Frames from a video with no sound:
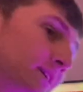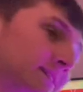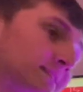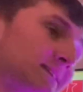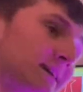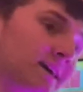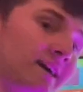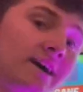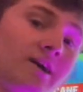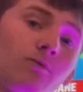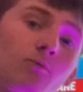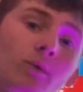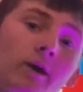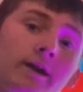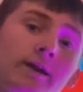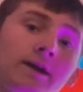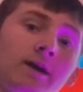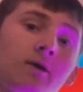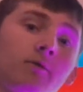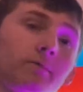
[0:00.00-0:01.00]
its eye
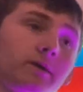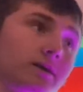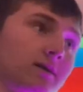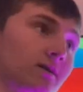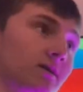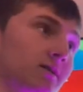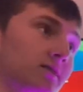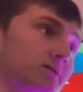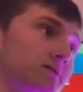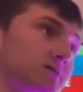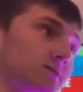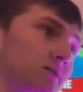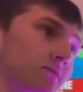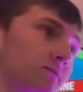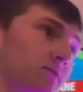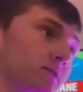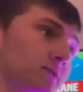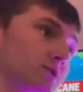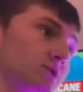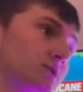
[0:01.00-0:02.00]
right now because
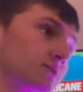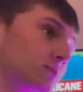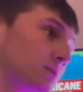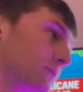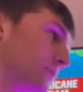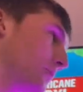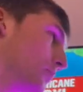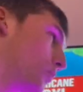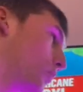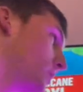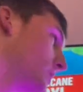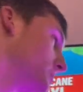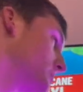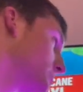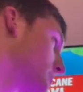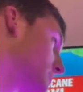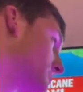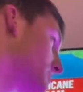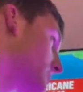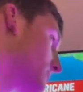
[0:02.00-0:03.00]
of the wind
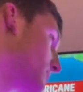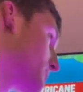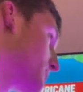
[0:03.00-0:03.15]
shear tearing